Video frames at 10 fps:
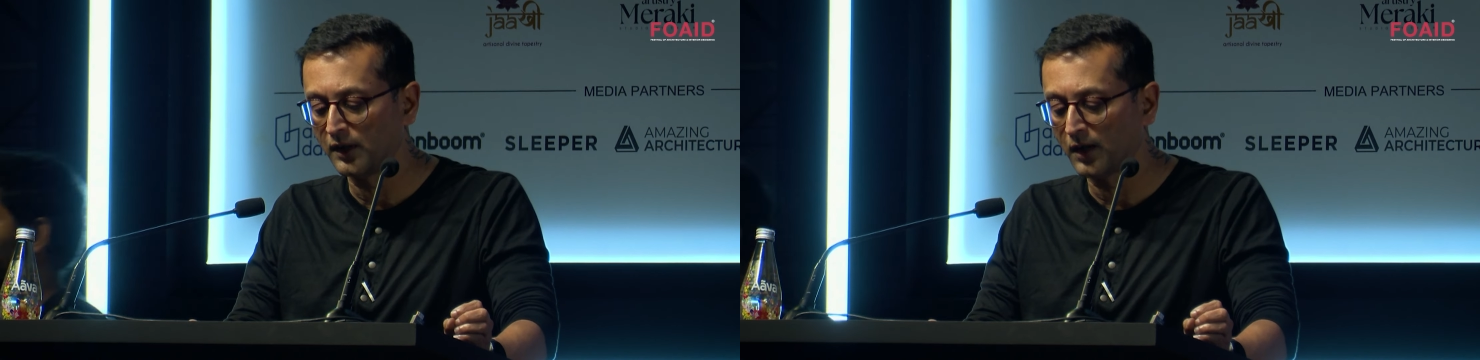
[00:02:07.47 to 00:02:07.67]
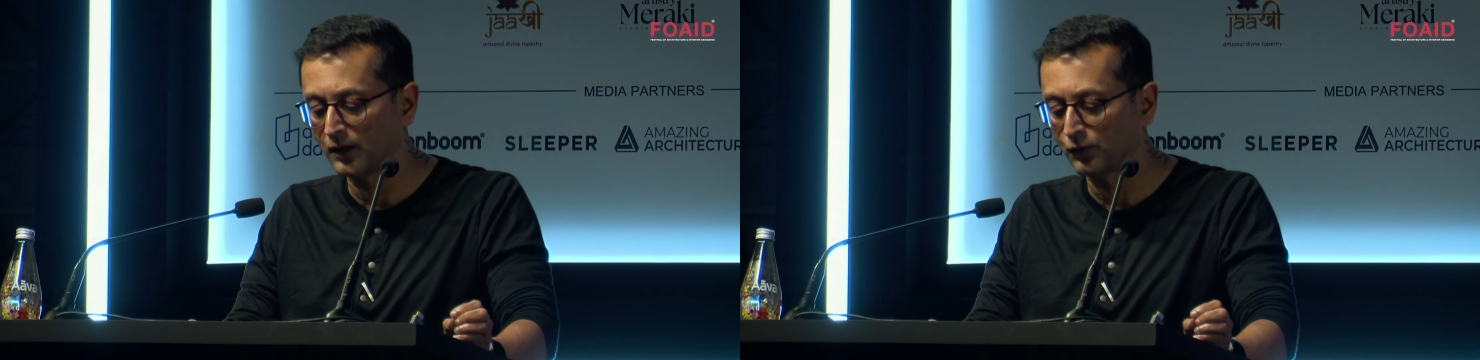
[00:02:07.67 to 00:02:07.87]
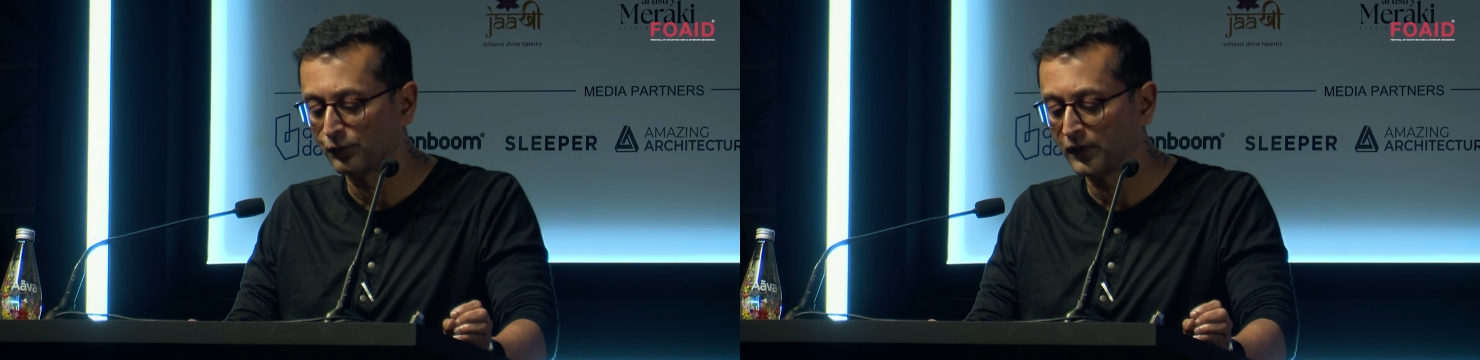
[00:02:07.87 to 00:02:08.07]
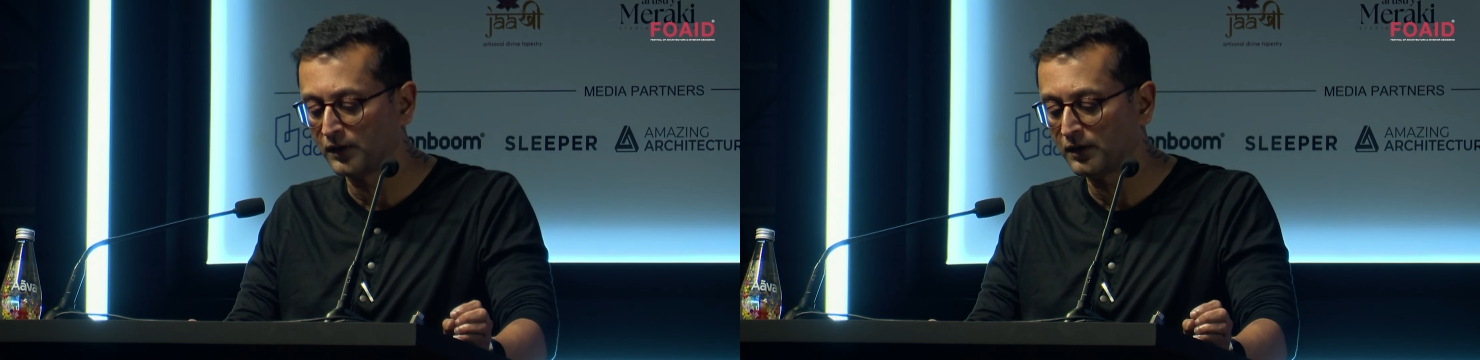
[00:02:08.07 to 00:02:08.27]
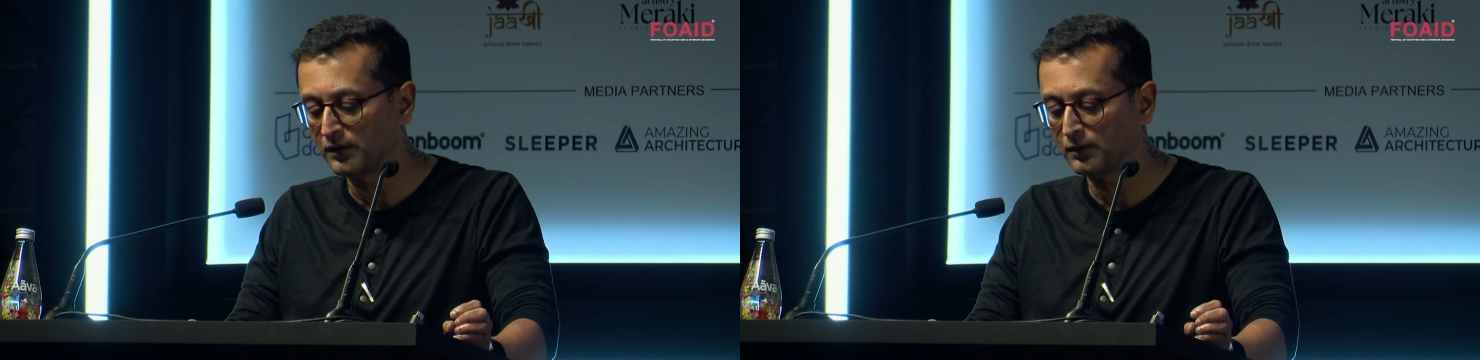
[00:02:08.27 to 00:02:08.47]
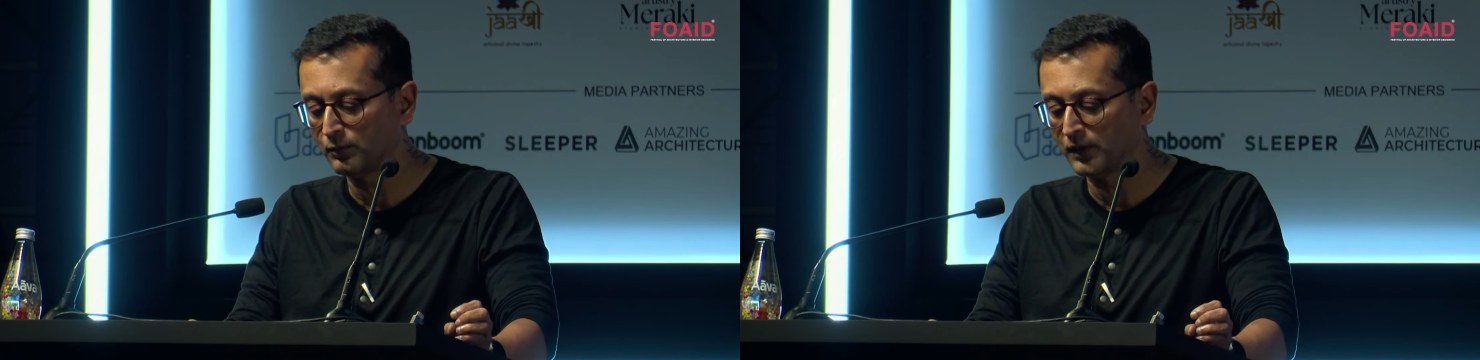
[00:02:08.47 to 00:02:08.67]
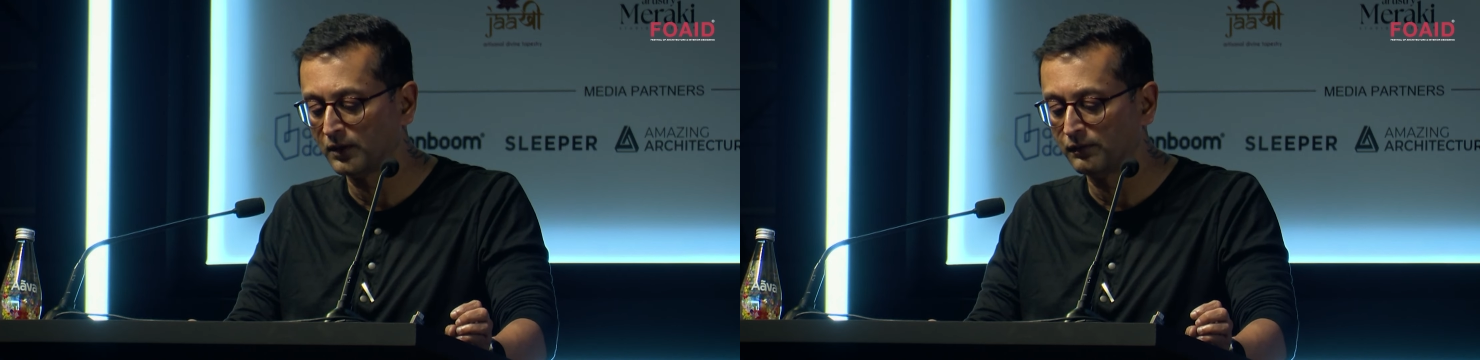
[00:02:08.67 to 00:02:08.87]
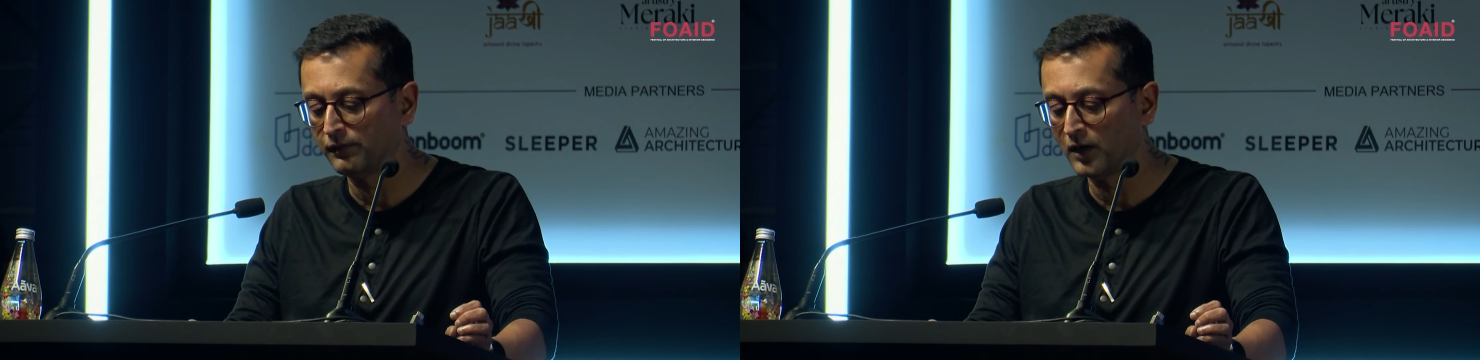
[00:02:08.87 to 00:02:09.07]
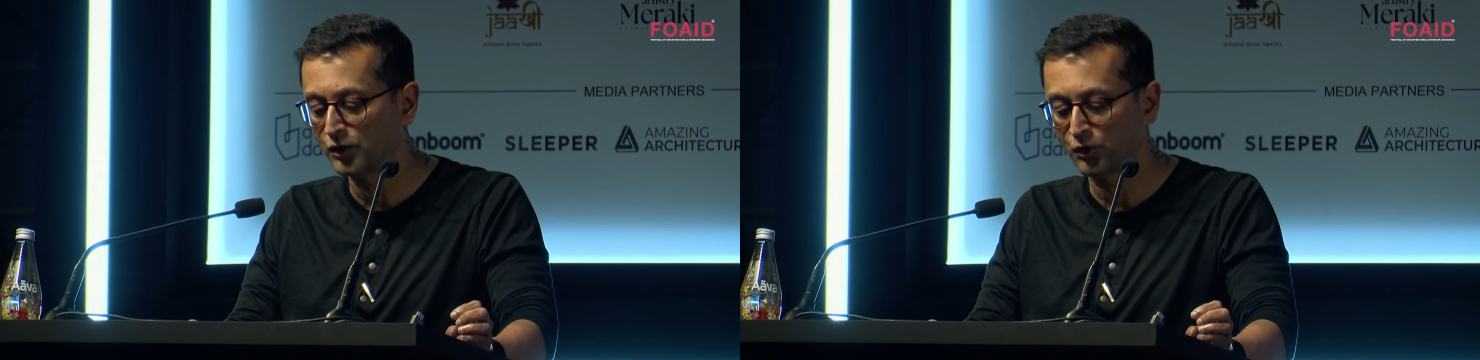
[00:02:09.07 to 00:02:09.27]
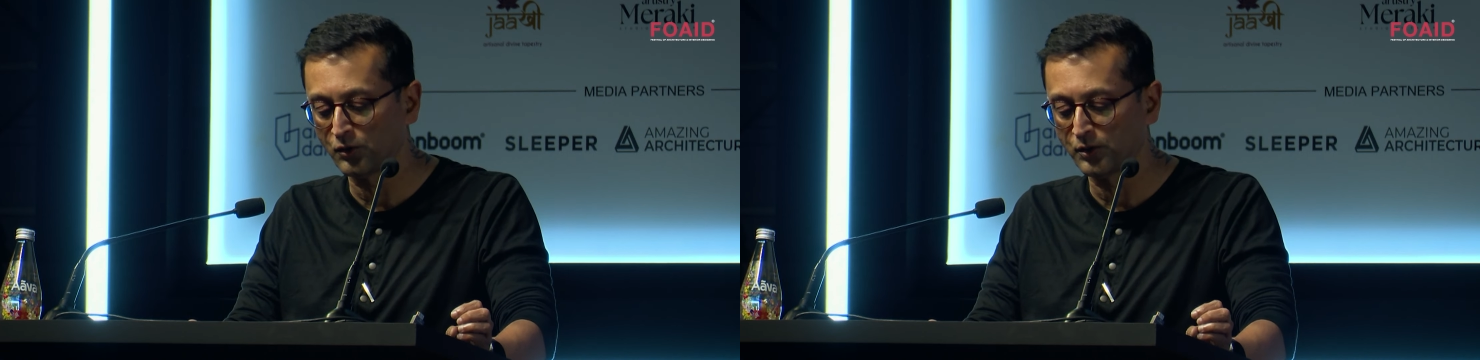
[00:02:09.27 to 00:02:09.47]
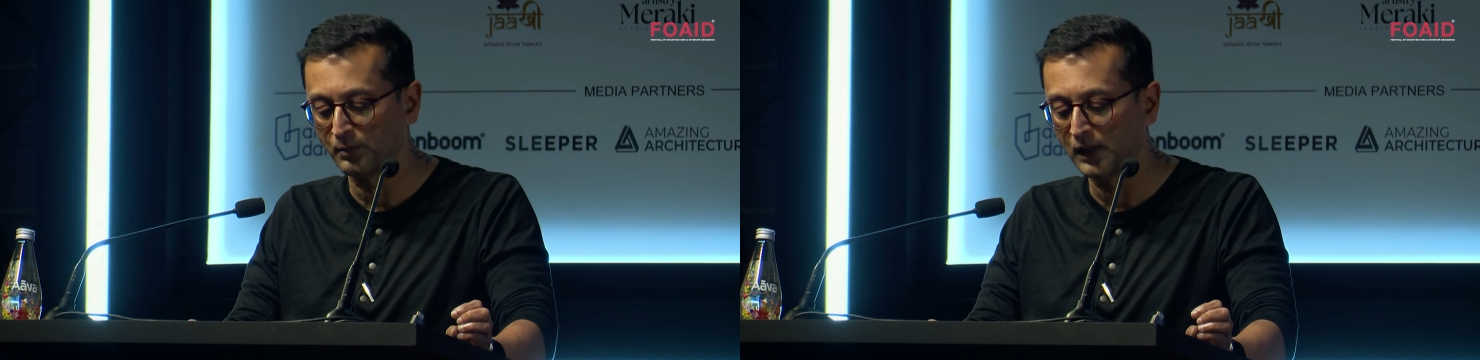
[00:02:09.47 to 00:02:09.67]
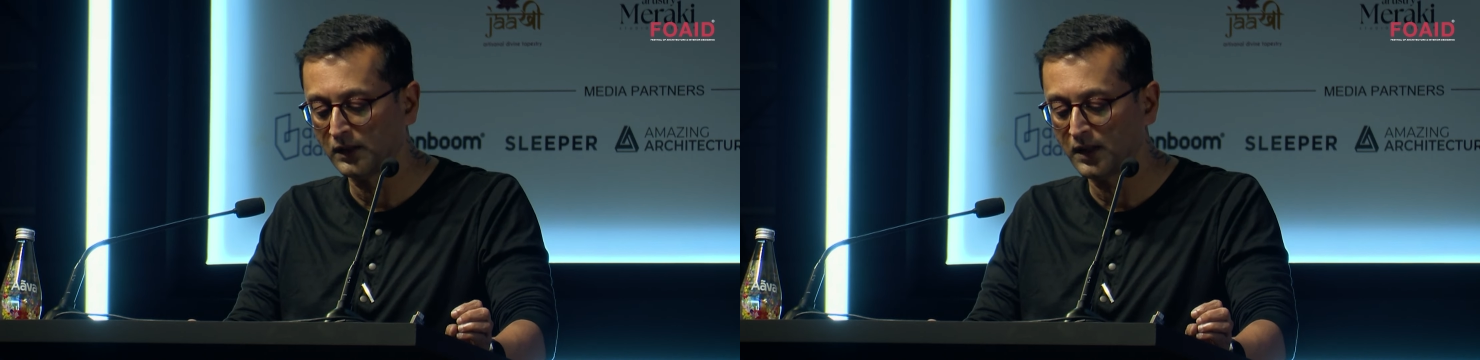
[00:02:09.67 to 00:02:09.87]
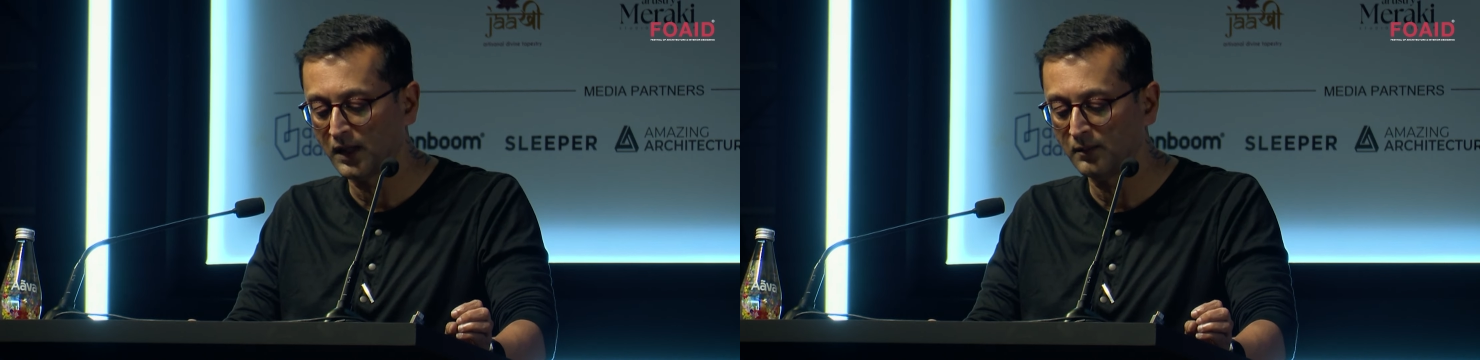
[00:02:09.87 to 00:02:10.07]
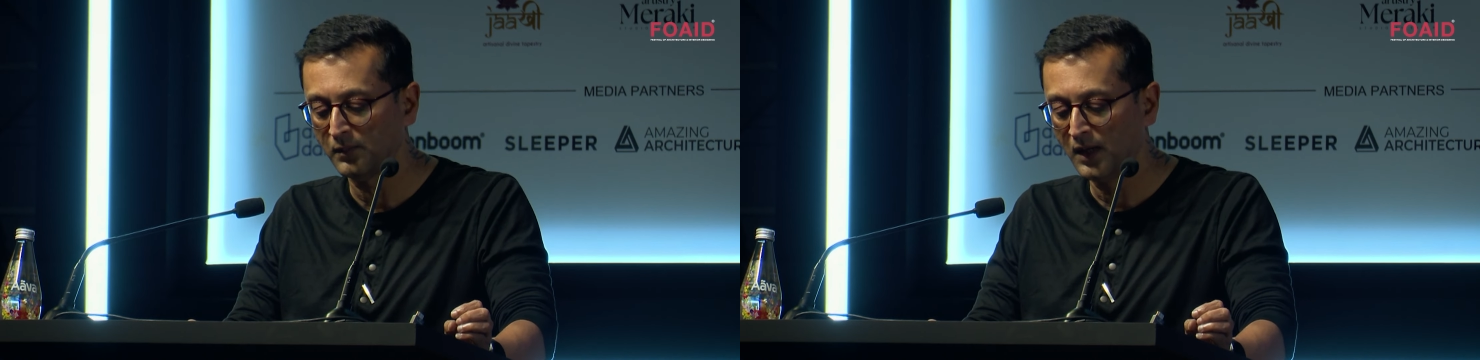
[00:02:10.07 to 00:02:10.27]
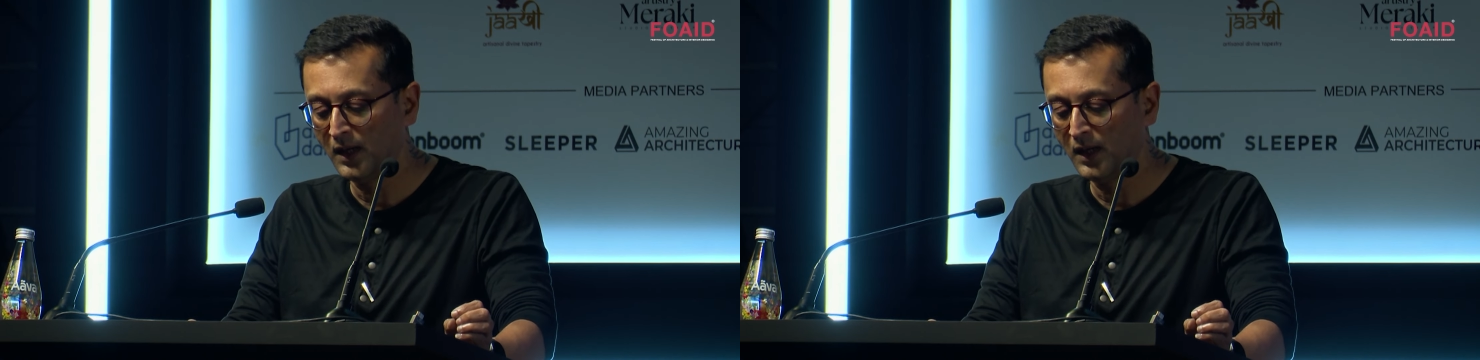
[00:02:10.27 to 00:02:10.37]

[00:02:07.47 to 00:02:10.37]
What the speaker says: retrofit it with a far shorter build time